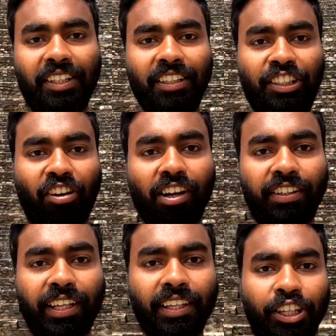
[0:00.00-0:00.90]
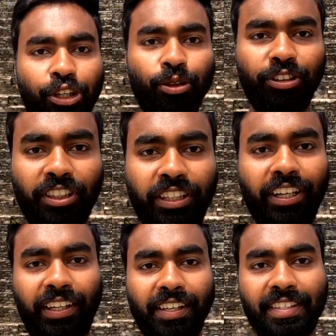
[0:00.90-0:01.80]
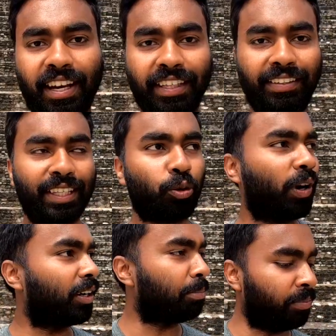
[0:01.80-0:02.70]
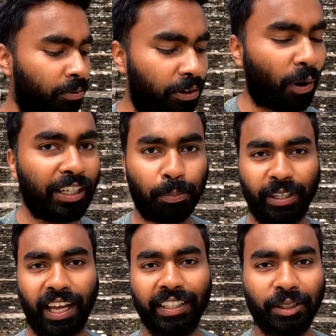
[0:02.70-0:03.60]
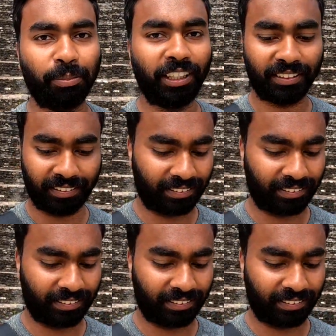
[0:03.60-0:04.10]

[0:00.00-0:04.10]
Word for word: constructing huge theaters like this one right behind me.